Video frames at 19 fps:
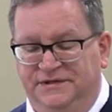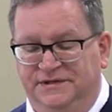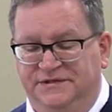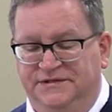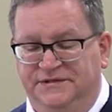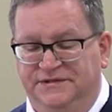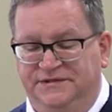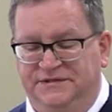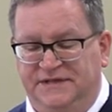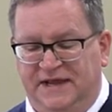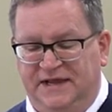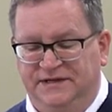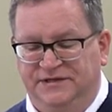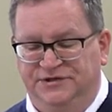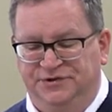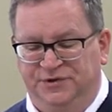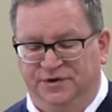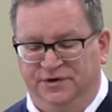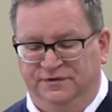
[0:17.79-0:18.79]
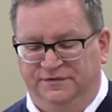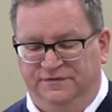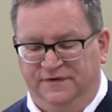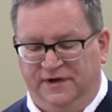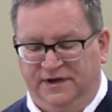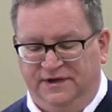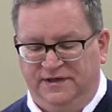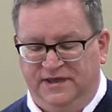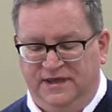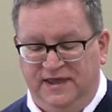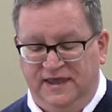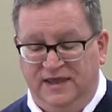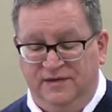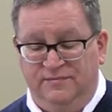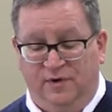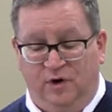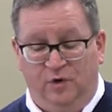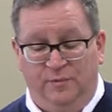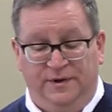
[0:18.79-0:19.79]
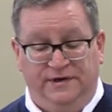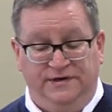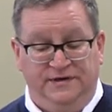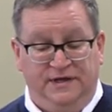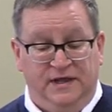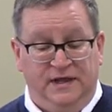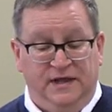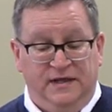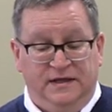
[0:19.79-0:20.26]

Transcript: is Satan's sort of key moment.